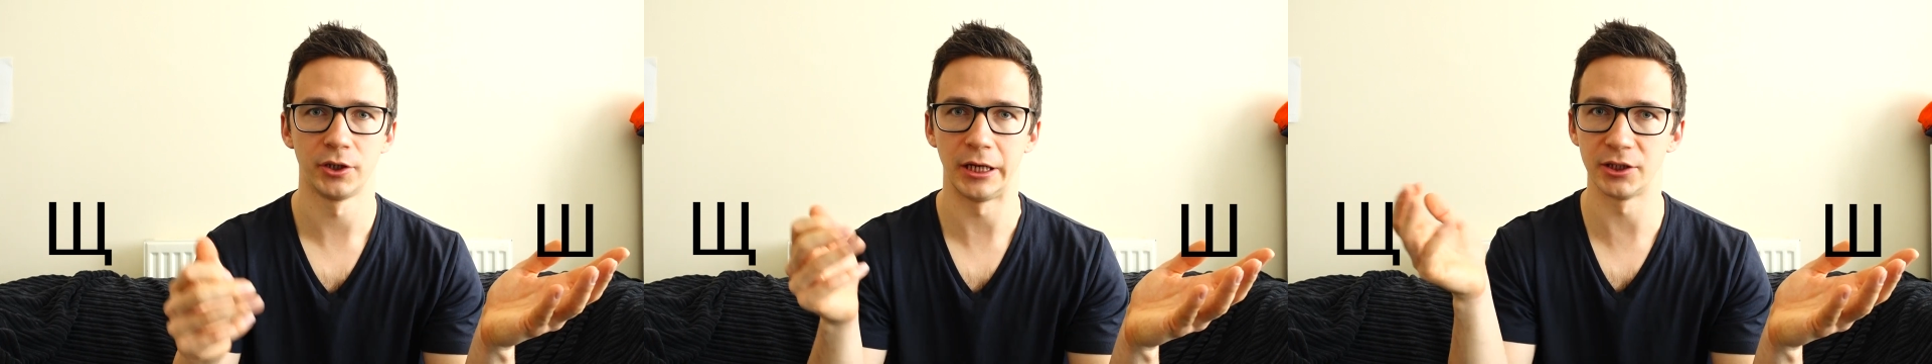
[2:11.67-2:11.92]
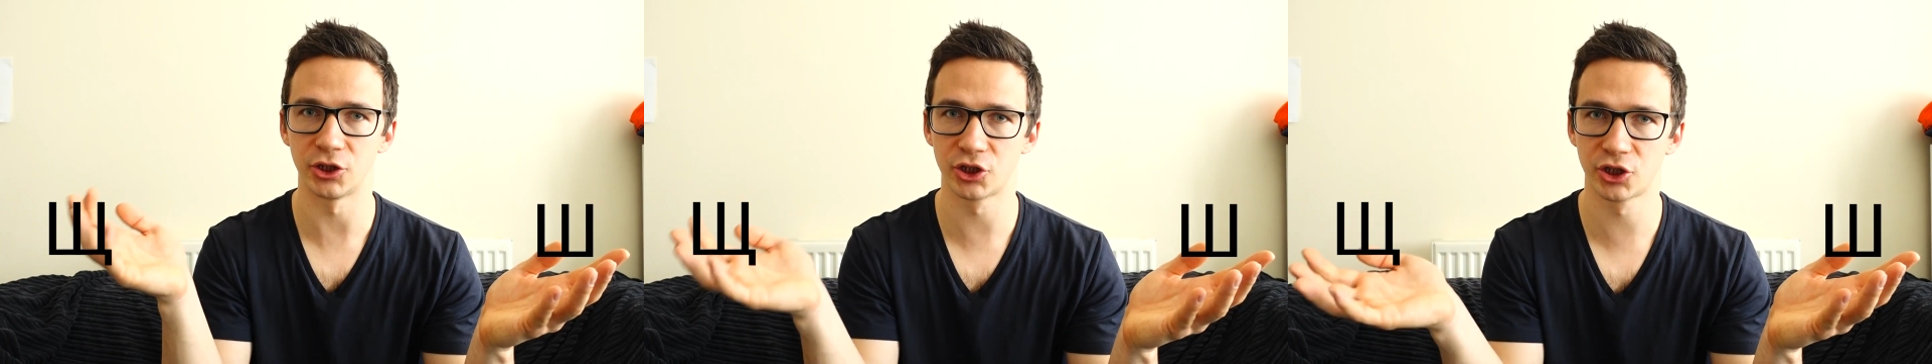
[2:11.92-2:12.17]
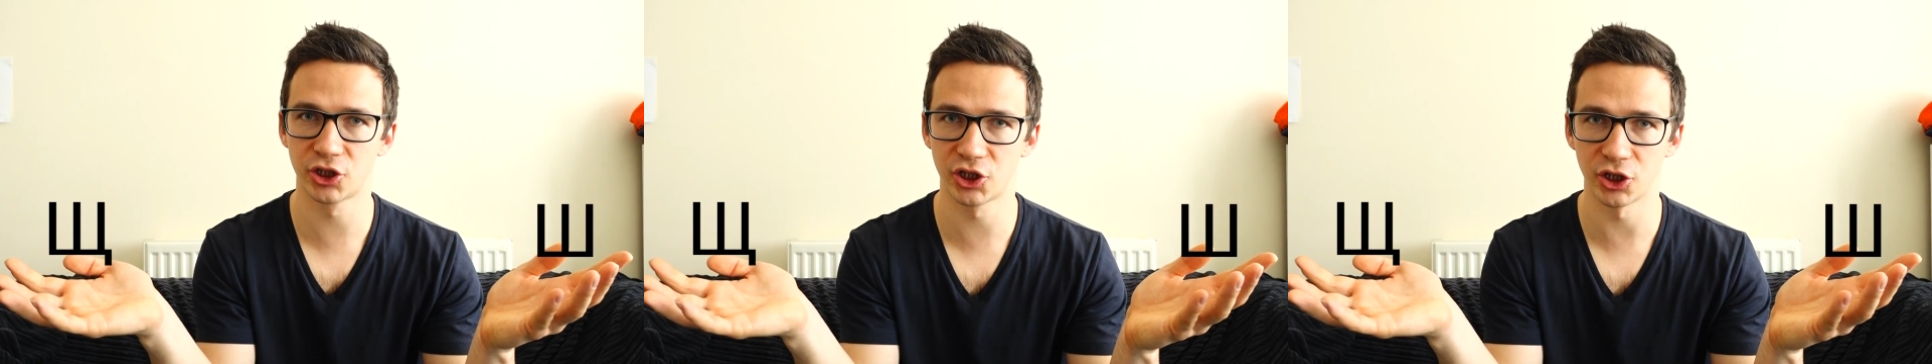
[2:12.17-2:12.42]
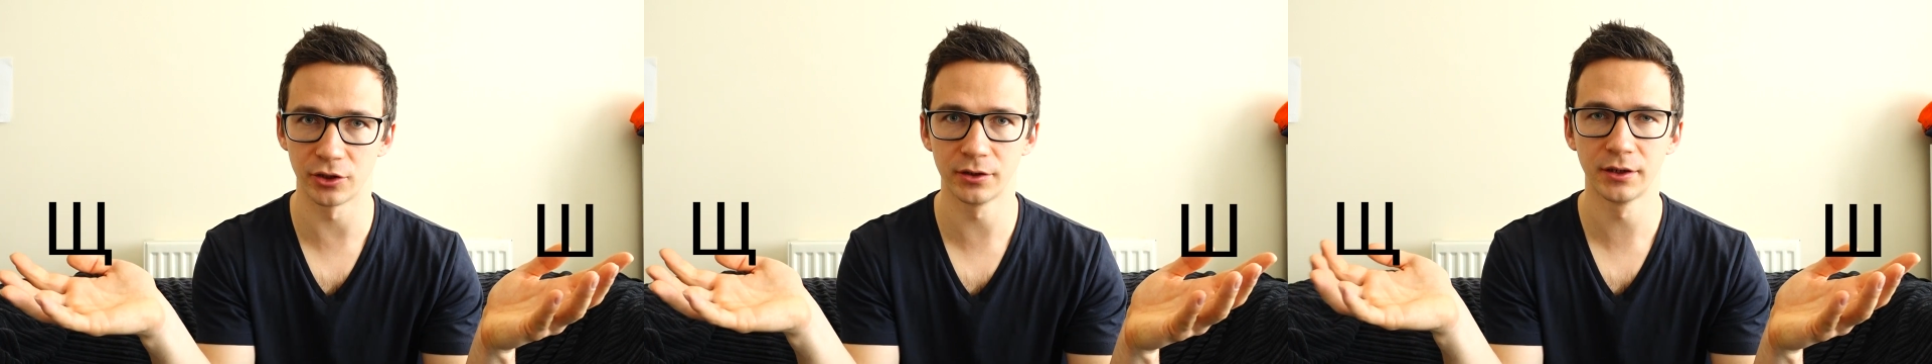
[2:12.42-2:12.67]
and
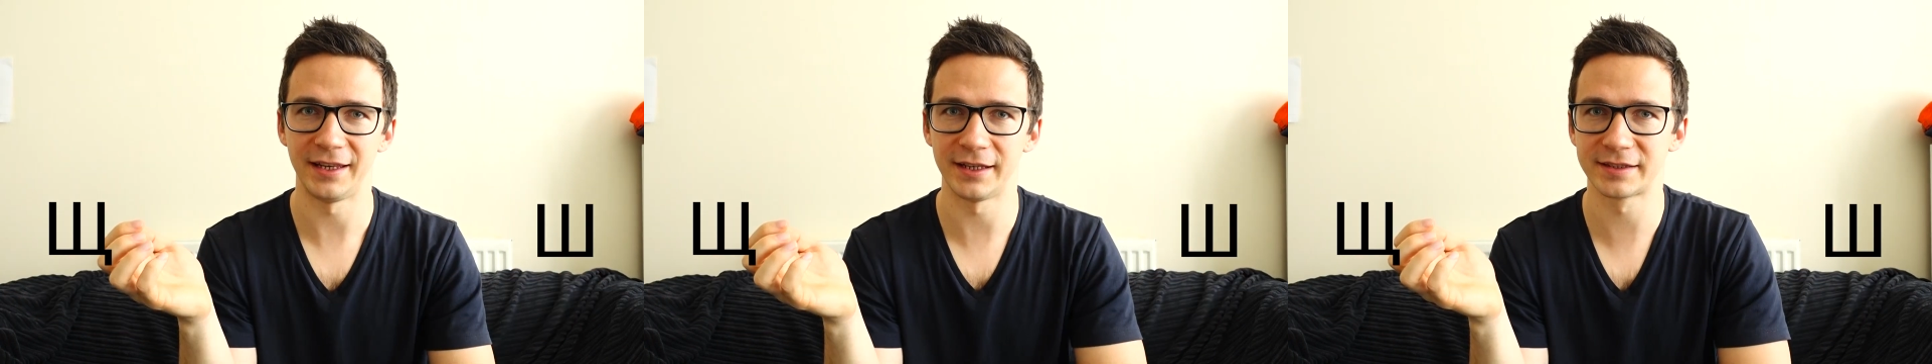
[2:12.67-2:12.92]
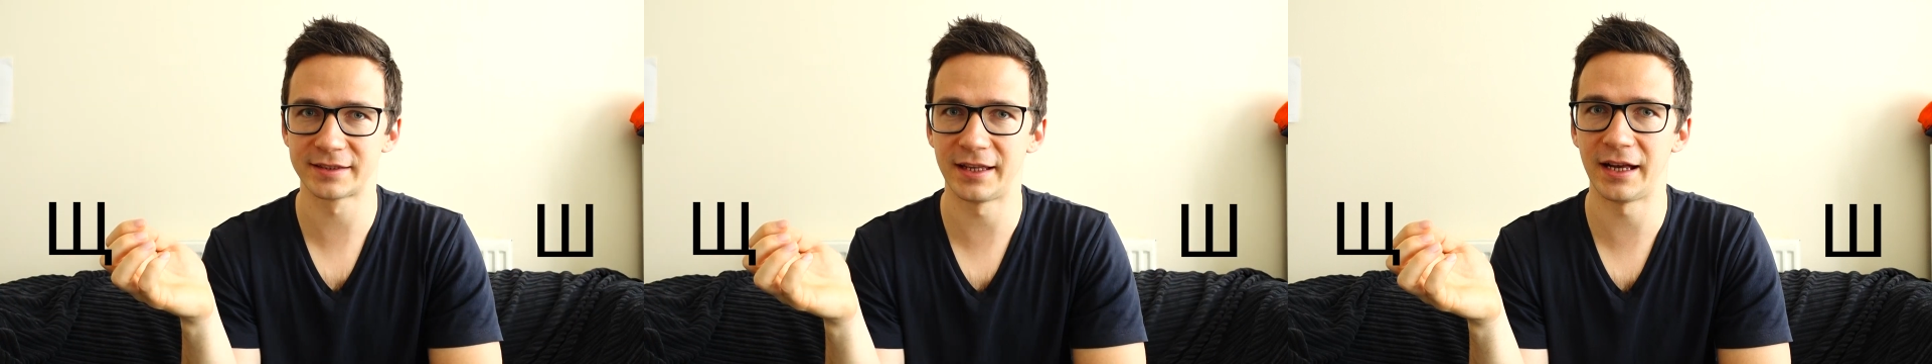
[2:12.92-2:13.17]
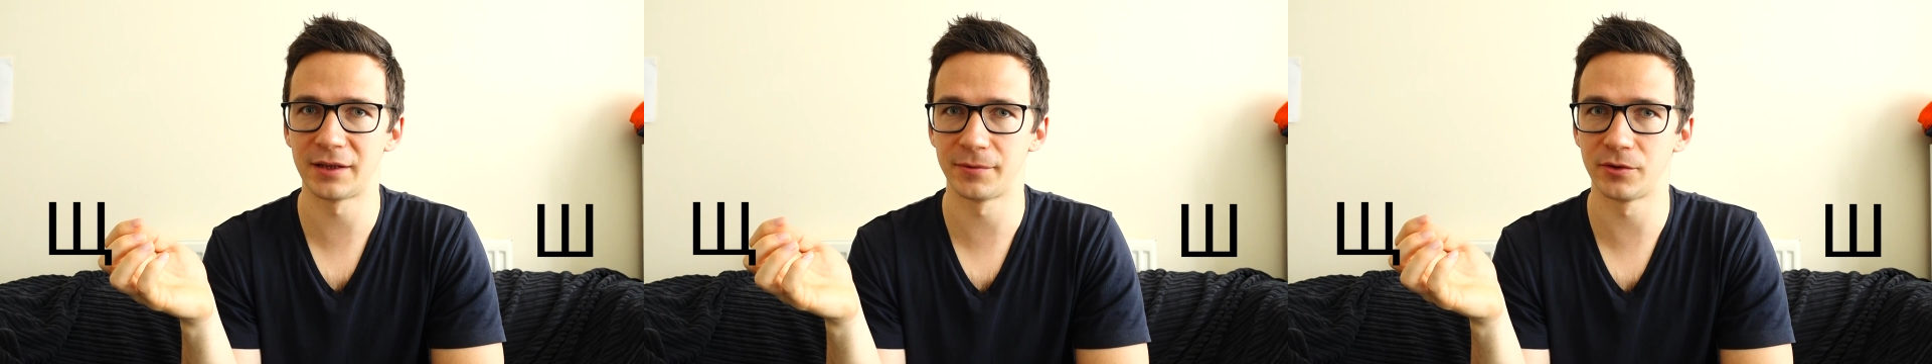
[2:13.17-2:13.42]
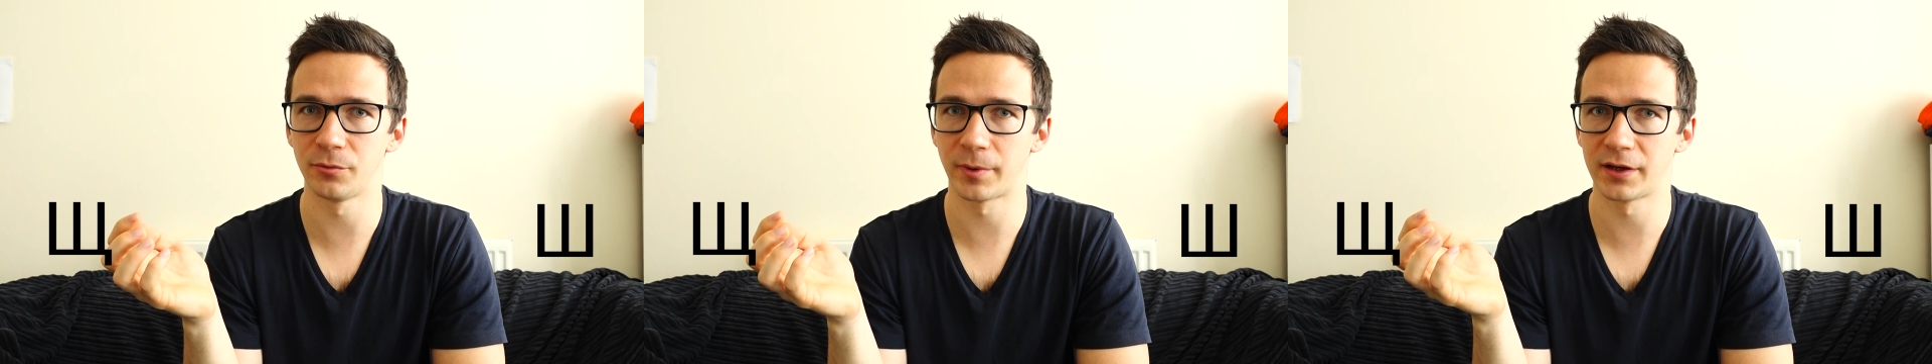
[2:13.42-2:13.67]
sh is that
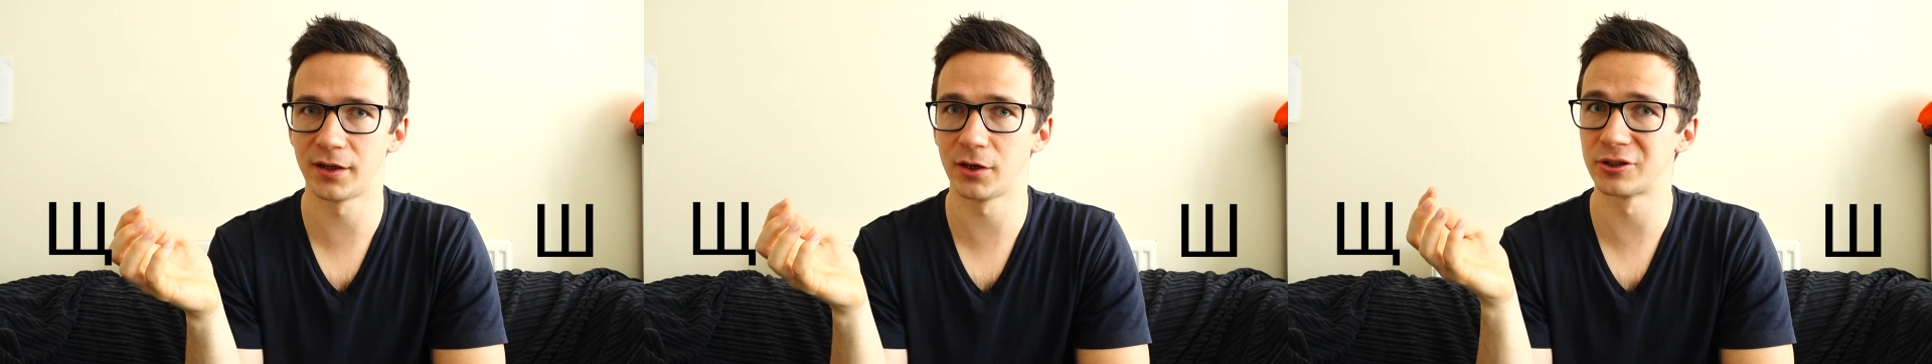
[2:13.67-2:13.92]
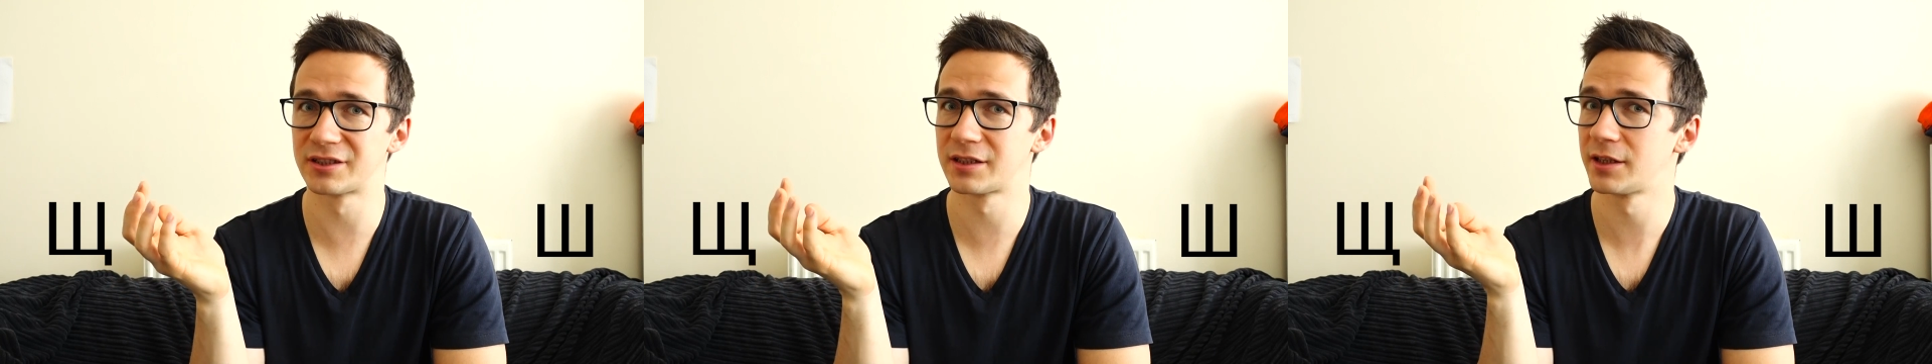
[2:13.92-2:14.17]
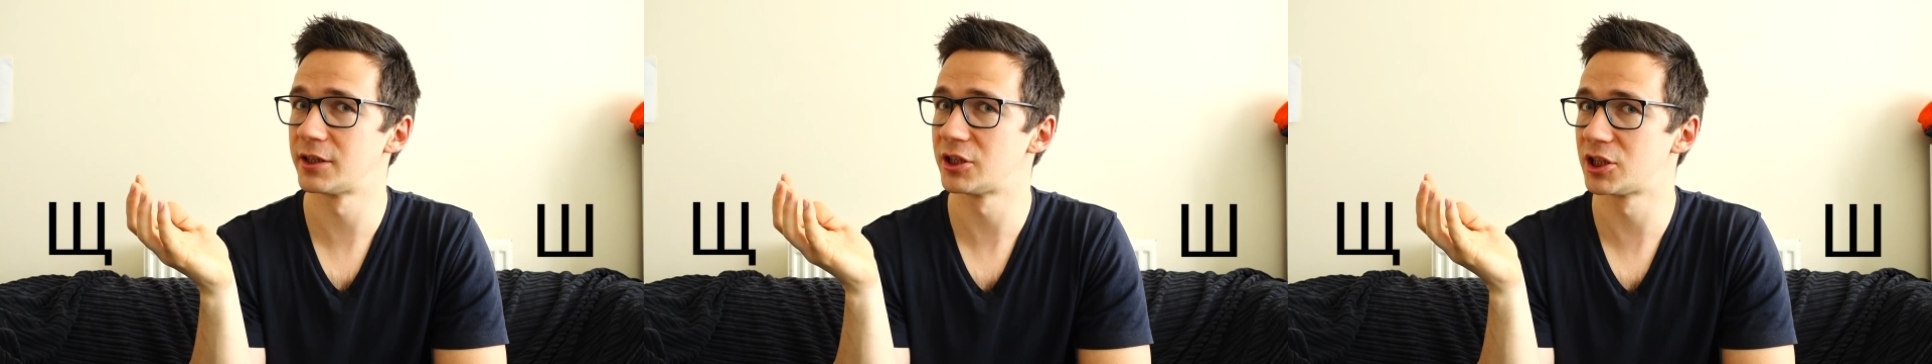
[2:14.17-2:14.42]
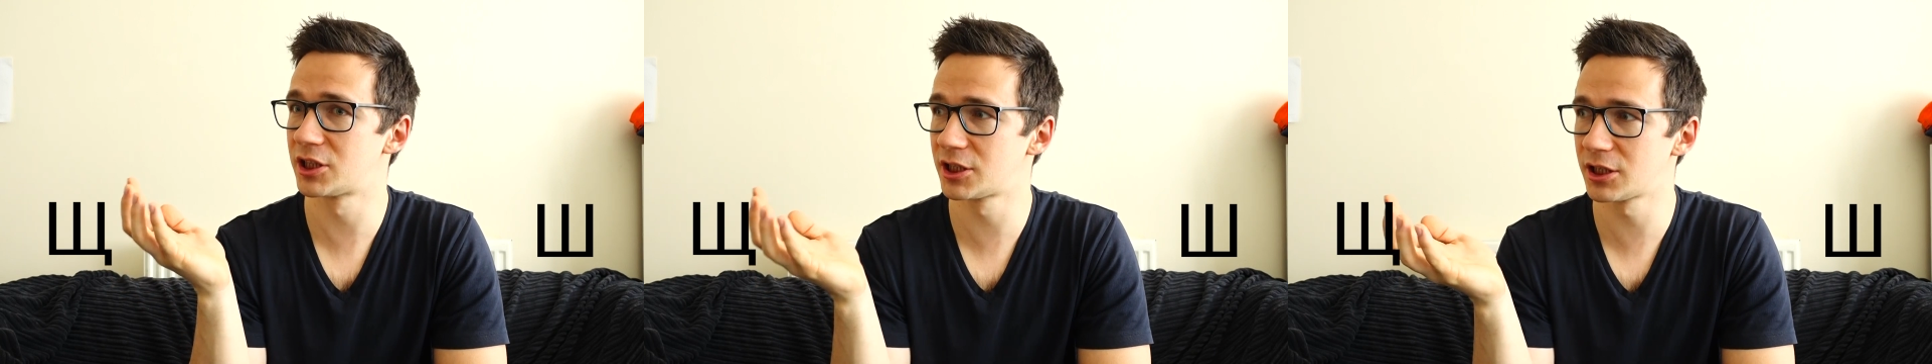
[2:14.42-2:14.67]
when you pronounce
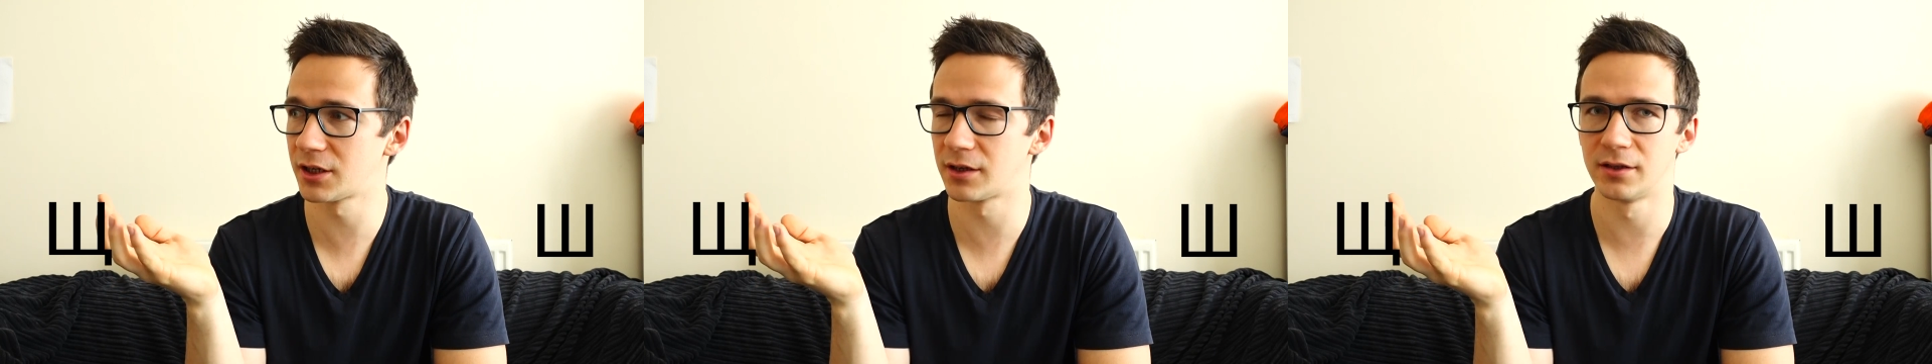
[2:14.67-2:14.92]
sh,